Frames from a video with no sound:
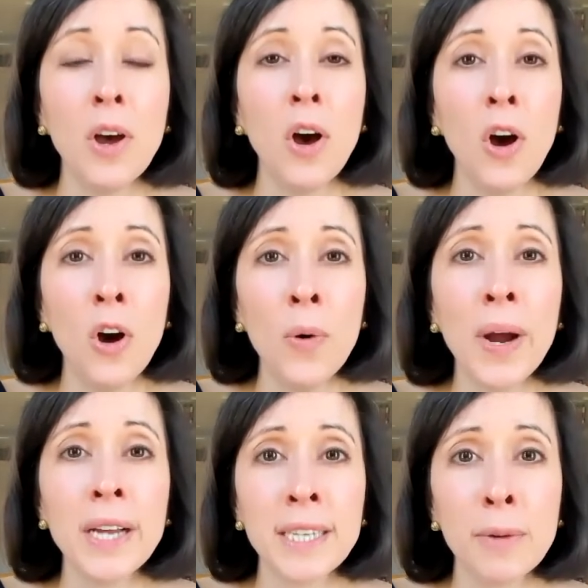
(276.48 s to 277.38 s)
O
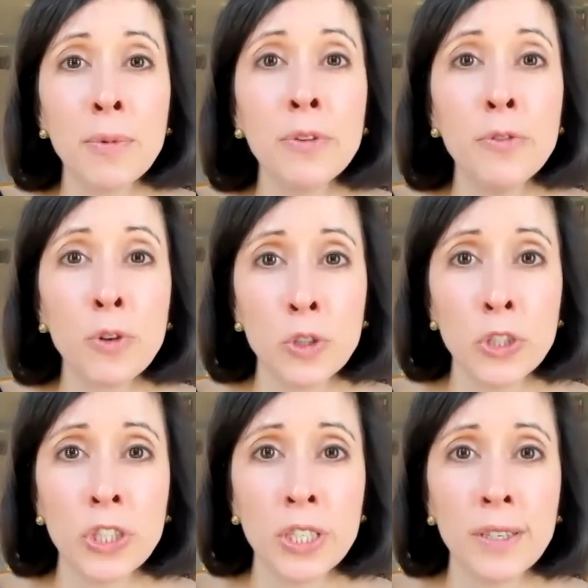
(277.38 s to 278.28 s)
has a
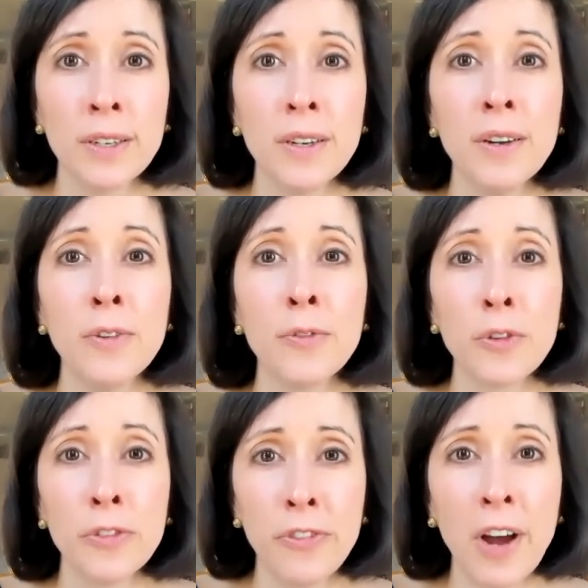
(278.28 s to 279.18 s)
reversion
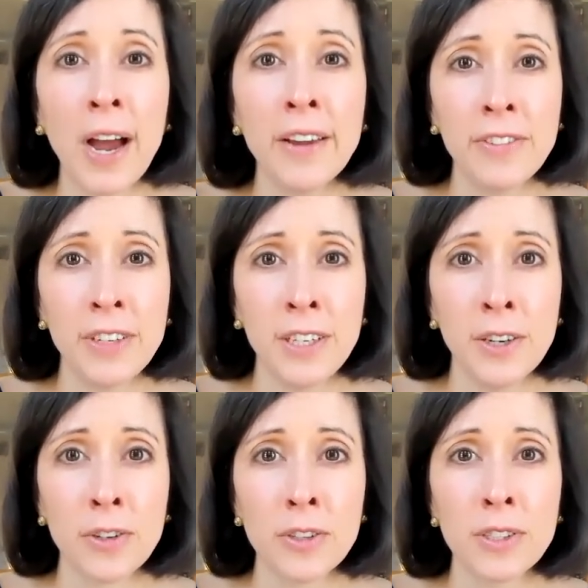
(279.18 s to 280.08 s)
for 5
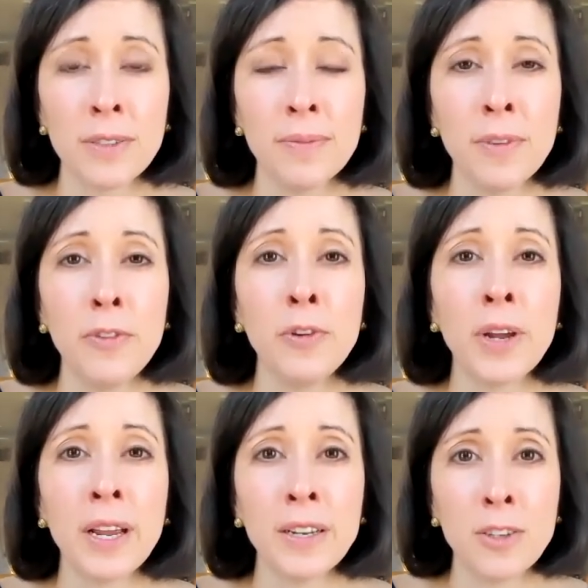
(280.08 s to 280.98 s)
years. If you
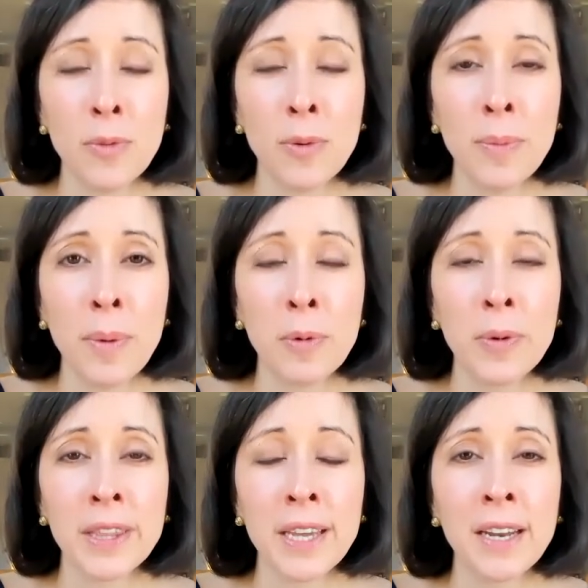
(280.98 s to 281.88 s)
don't remember
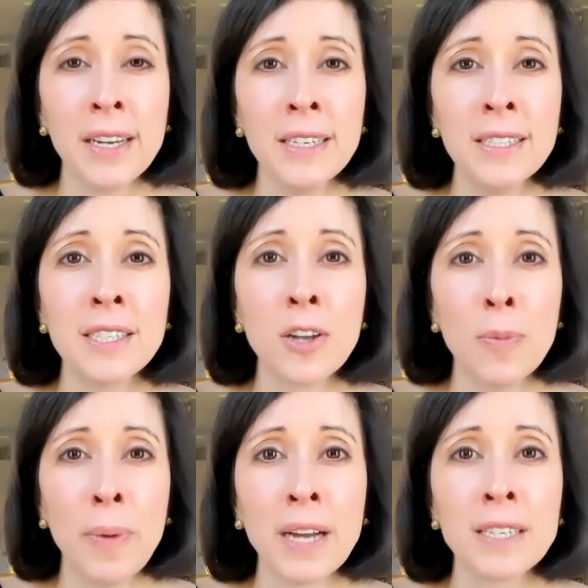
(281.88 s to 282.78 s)
what that is, go
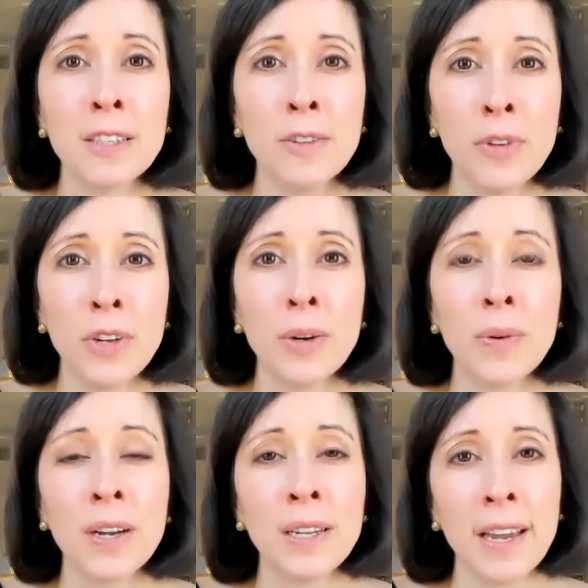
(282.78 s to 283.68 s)
back to the video
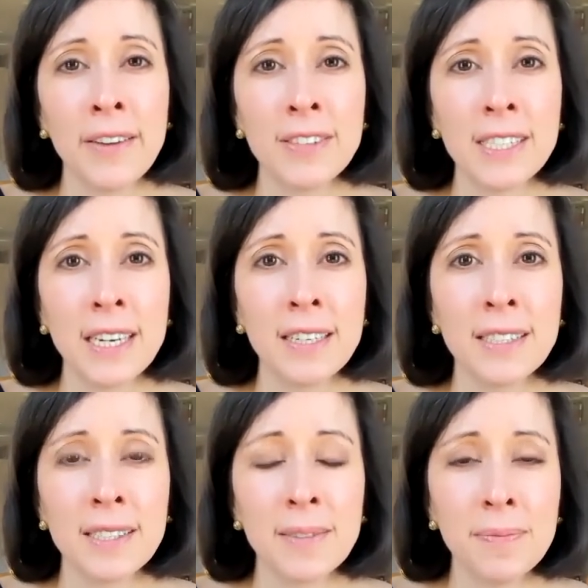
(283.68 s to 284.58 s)
on life
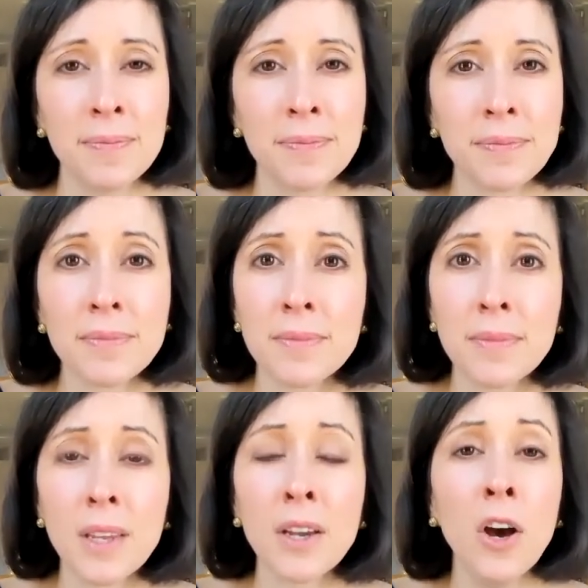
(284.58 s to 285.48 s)
estates.
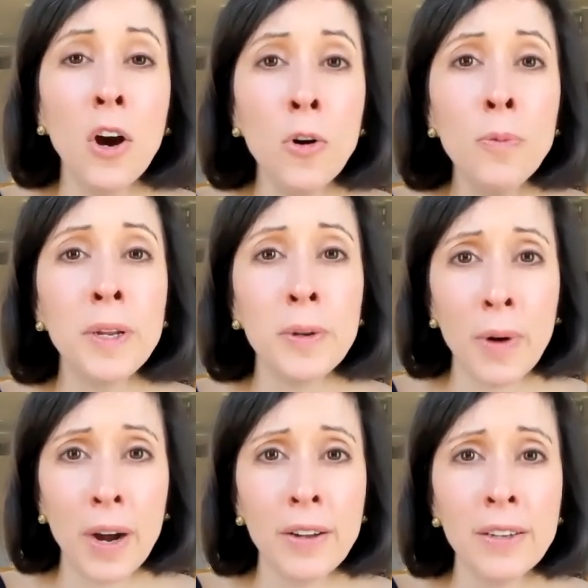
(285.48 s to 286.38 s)
O,
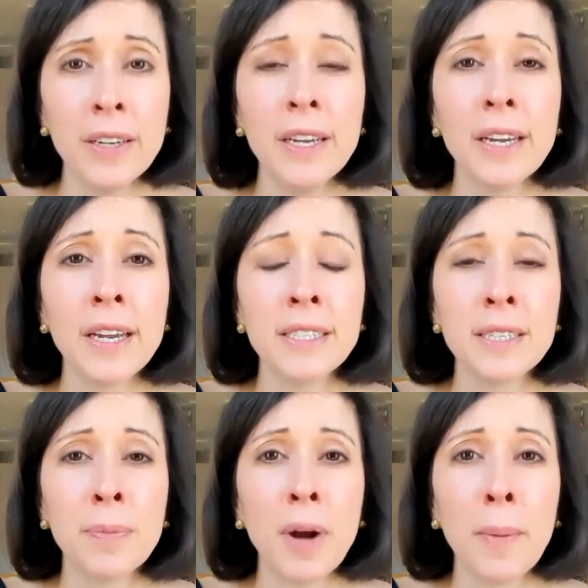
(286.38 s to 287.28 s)
meanwhile, gets
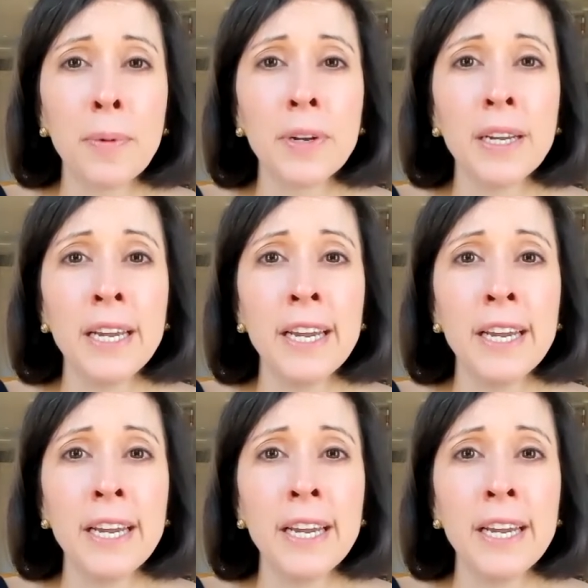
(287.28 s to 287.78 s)
the property